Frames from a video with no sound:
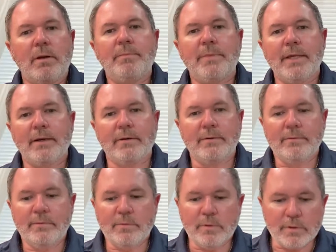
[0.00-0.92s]
were up there
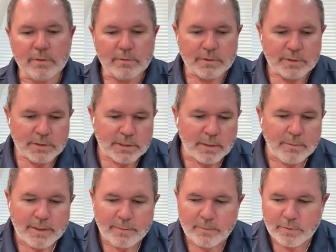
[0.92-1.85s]
were,
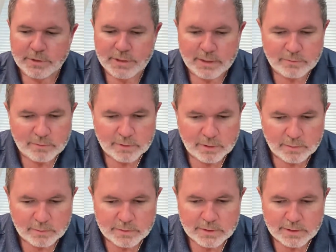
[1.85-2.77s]
some of them were general
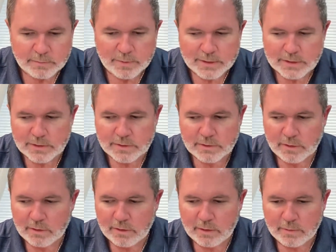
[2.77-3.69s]
codes in which
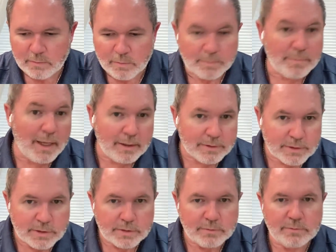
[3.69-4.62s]
would
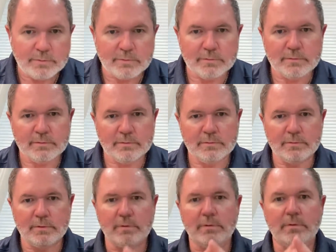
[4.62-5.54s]
balance you
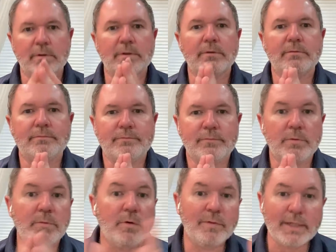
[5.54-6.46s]
or
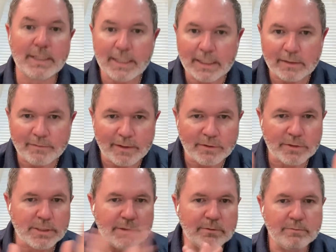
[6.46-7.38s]
remove any negative
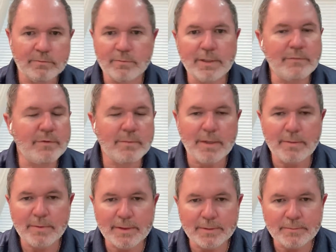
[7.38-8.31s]
energy or whatever it
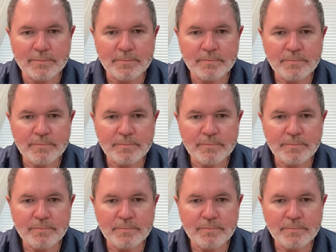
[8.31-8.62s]
may be.